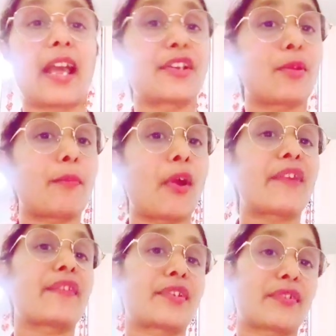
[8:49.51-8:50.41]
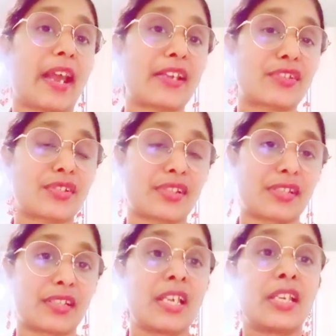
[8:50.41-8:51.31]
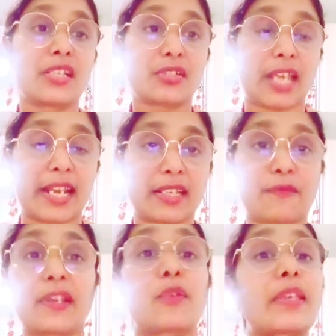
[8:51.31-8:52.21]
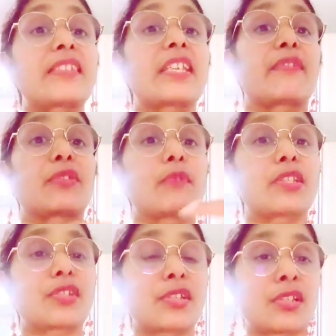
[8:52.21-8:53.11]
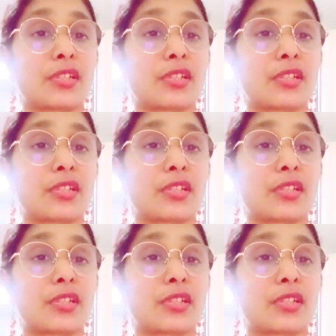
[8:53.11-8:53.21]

and your point of attraction and the frequency with which